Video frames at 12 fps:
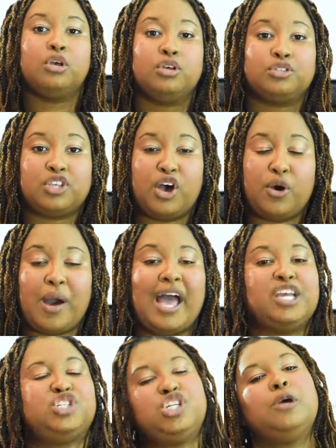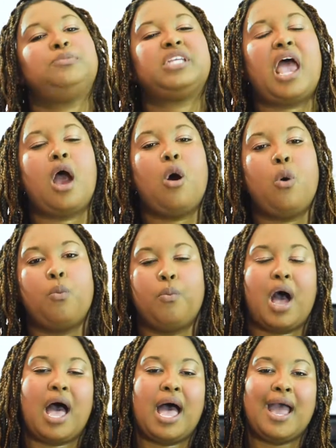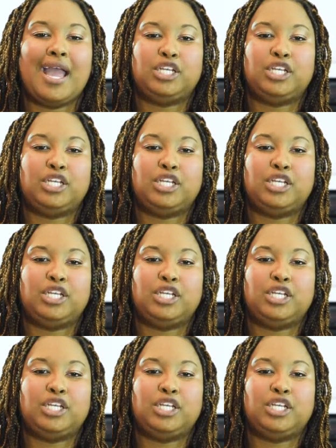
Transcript: So I shipped out my